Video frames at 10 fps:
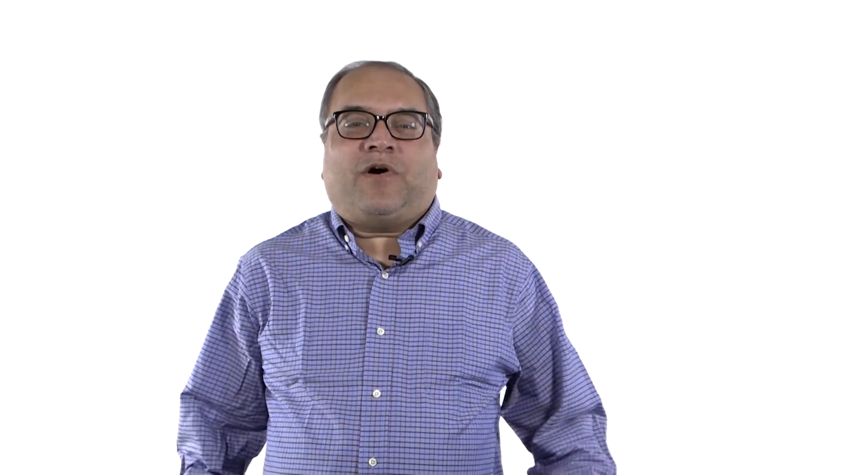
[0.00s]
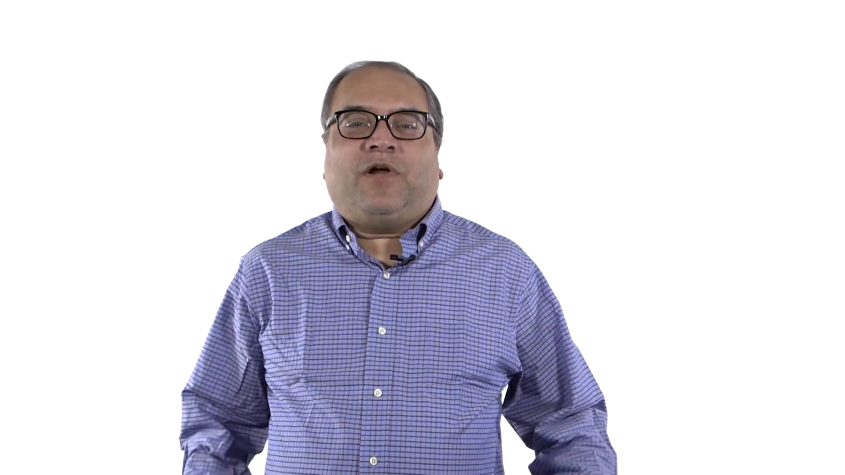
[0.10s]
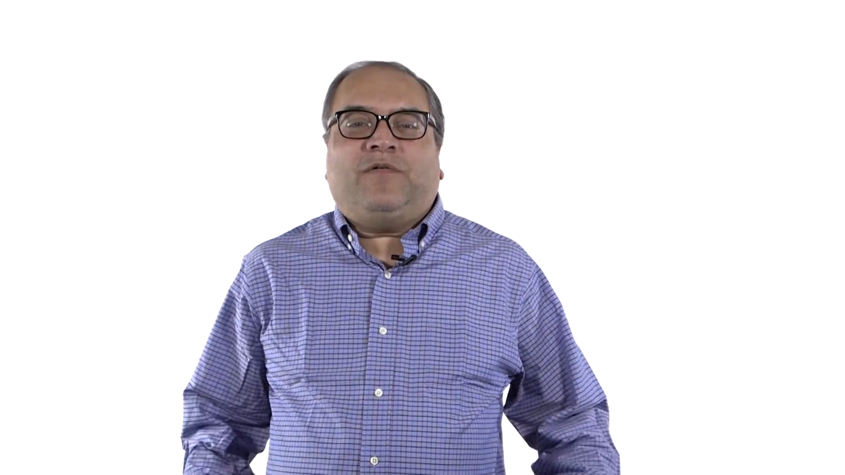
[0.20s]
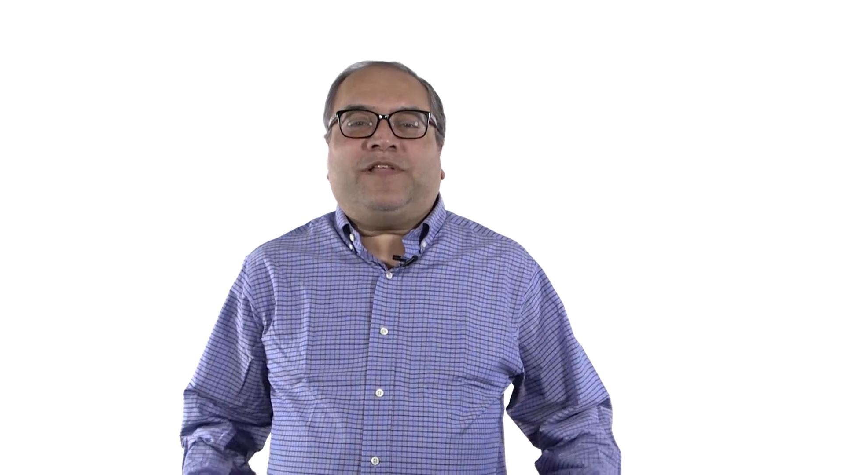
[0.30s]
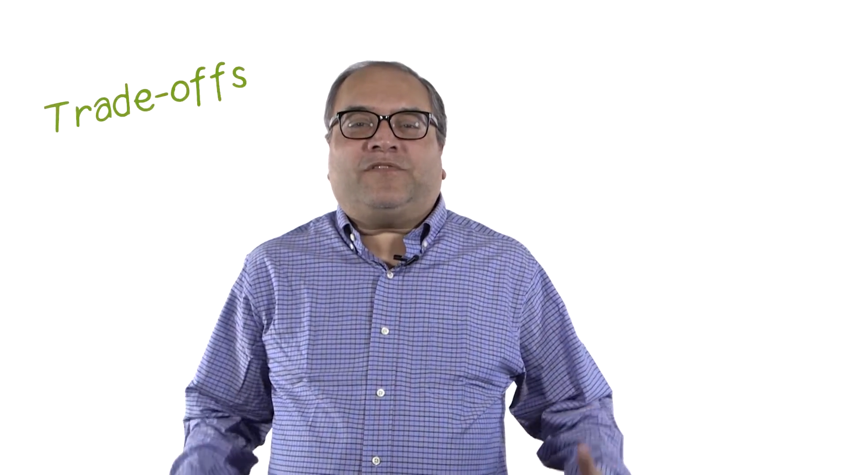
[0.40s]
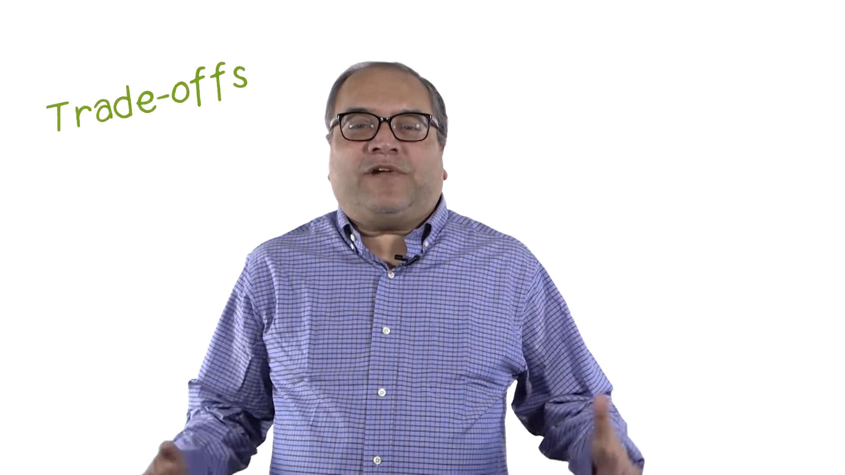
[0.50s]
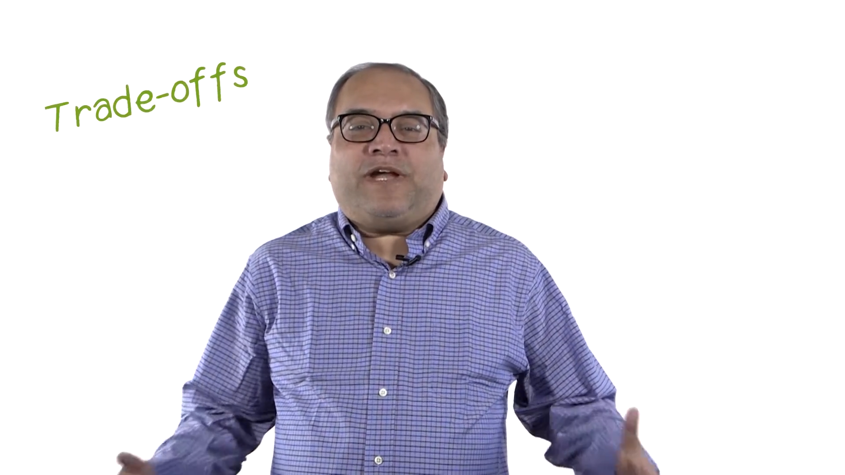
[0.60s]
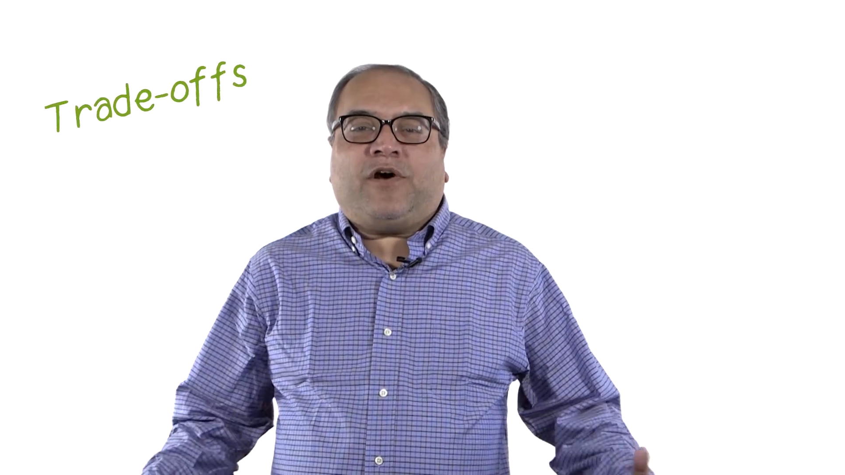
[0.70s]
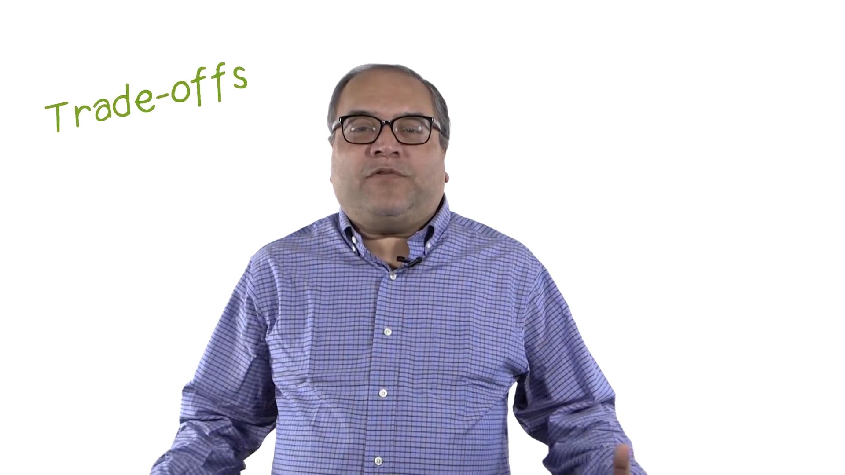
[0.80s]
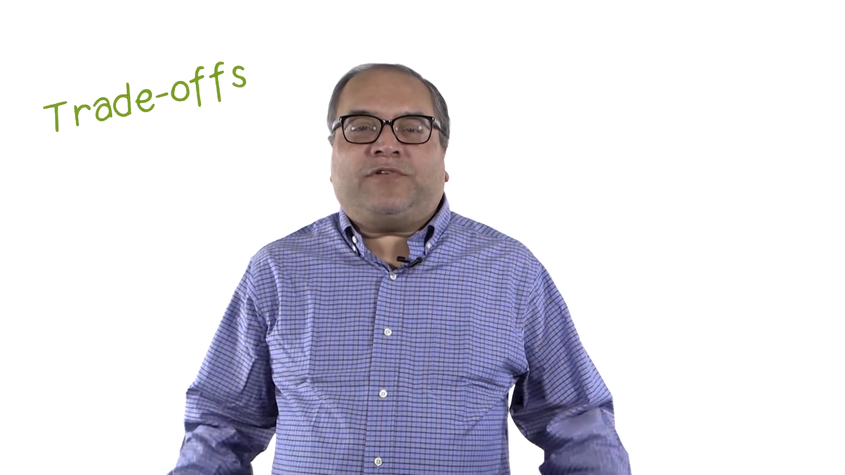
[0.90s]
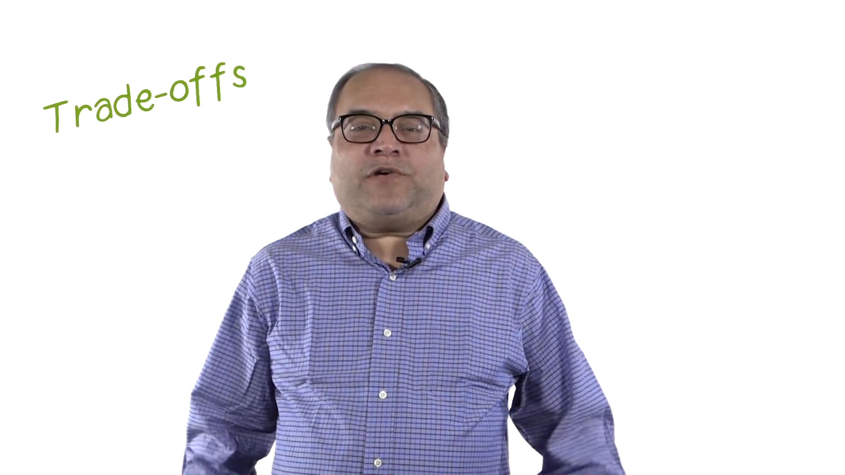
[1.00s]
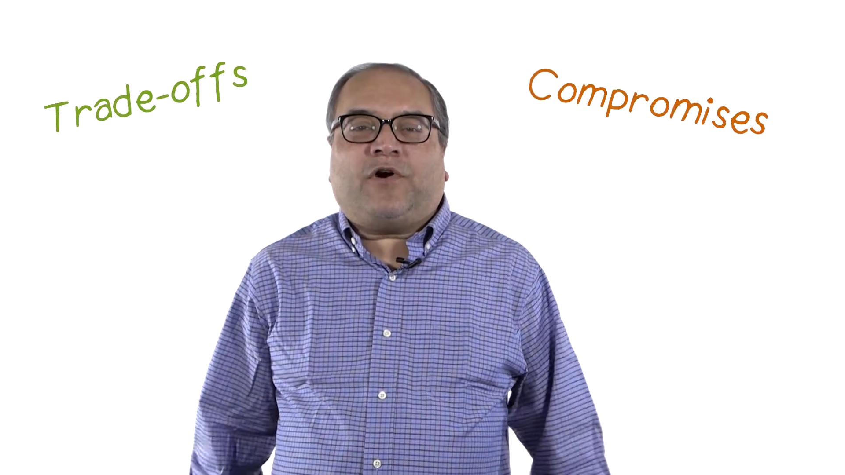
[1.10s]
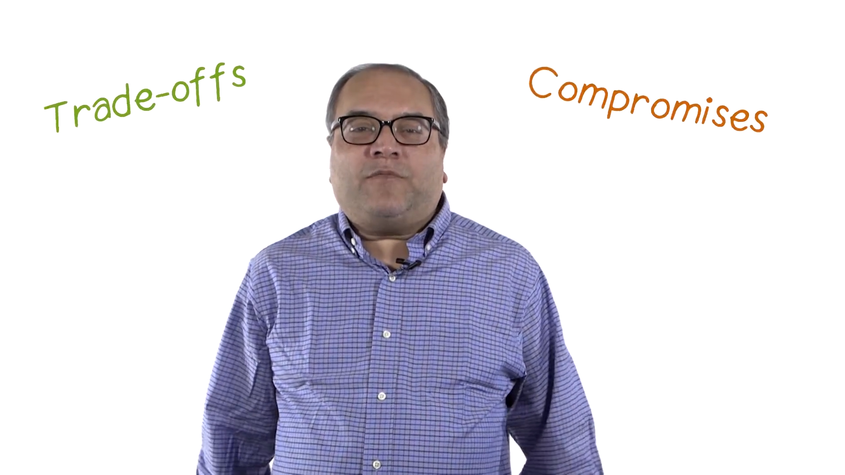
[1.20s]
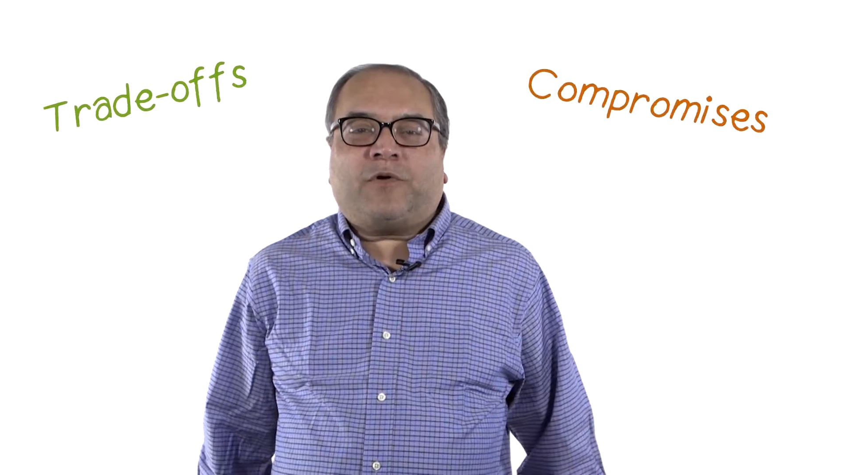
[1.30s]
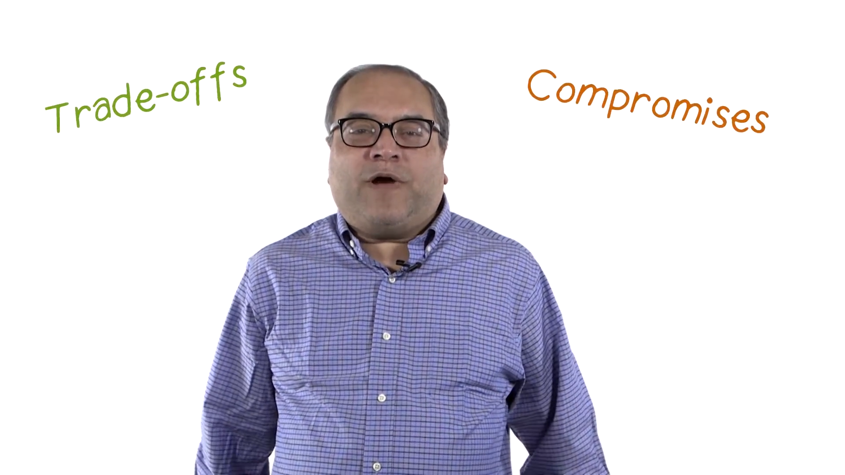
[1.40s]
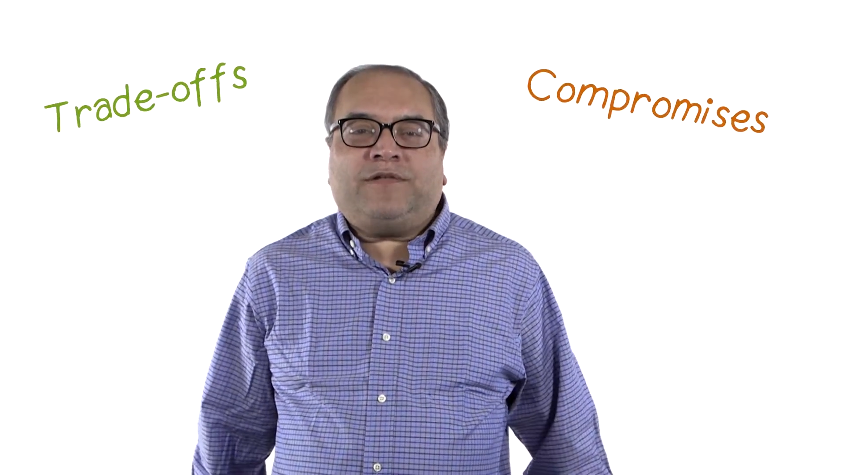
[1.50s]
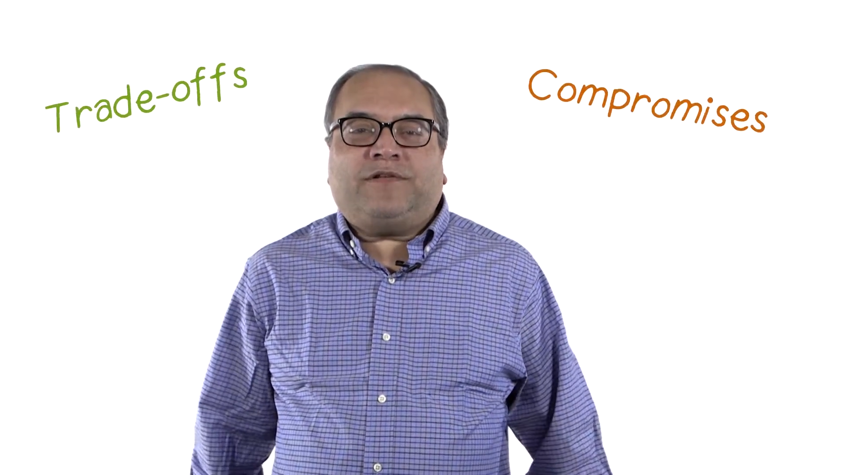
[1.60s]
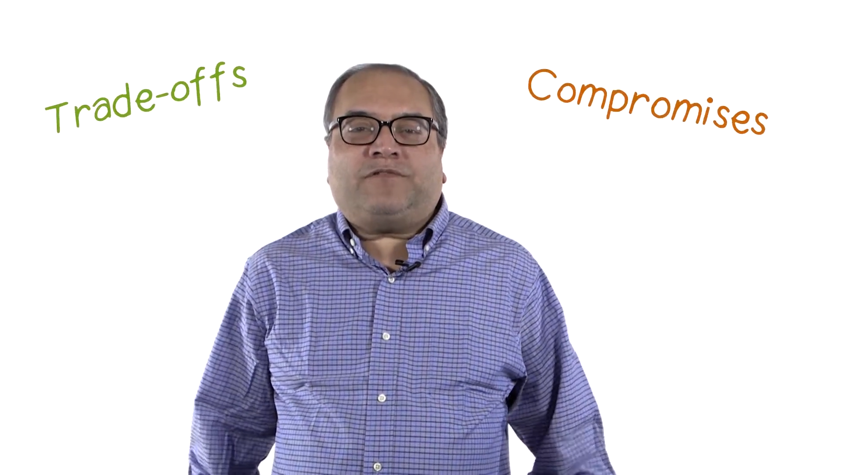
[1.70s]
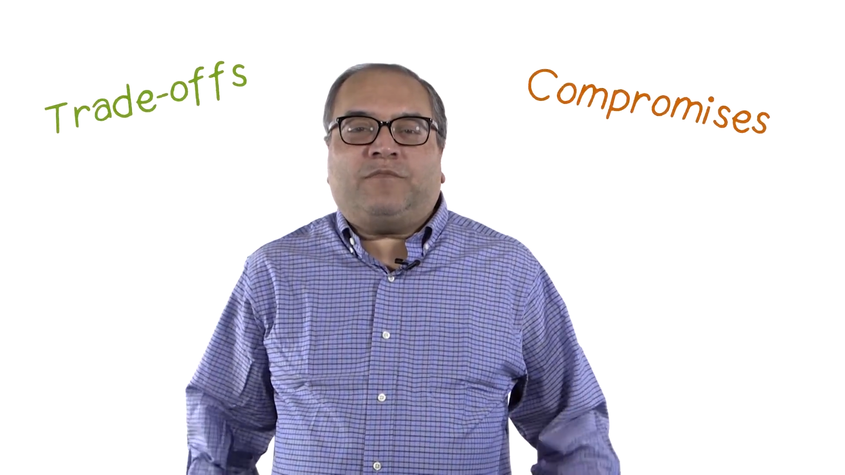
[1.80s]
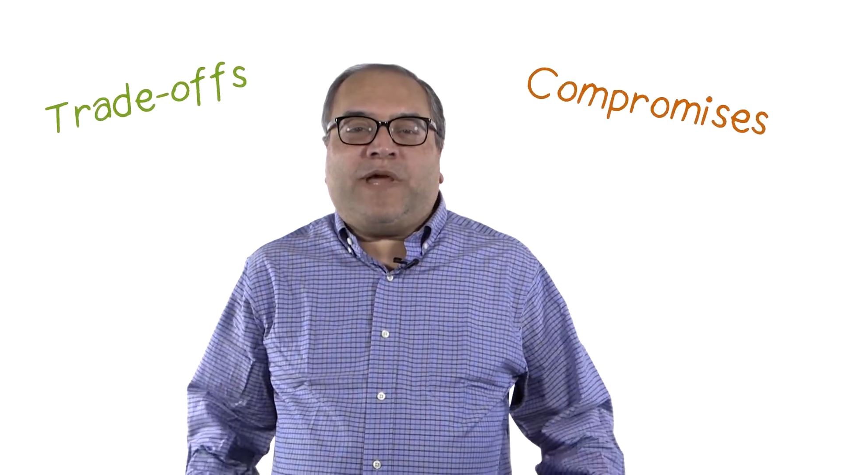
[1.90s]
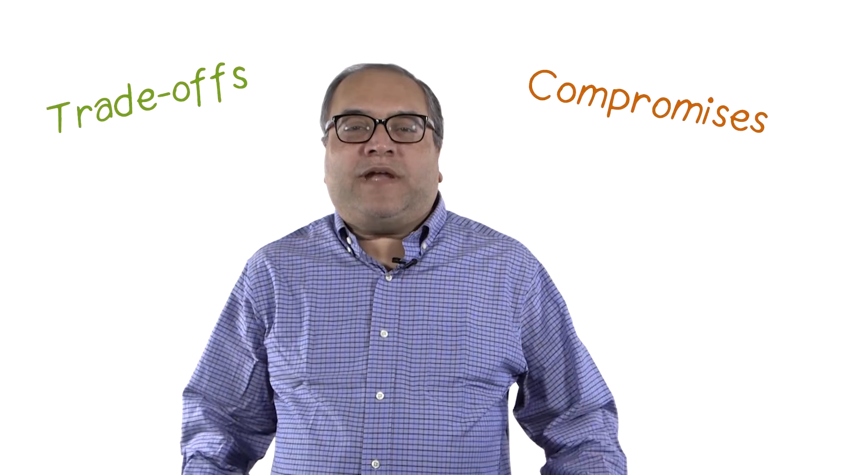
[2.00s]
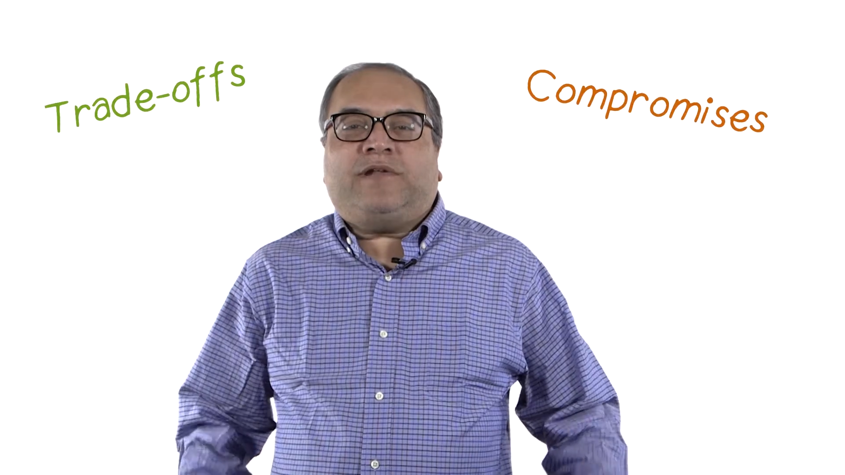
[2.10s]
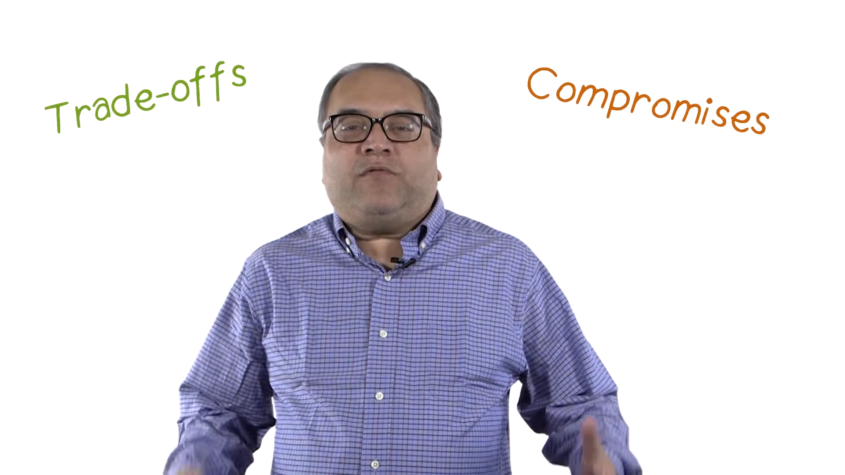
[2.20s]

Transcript: are always trade-offs and compromises made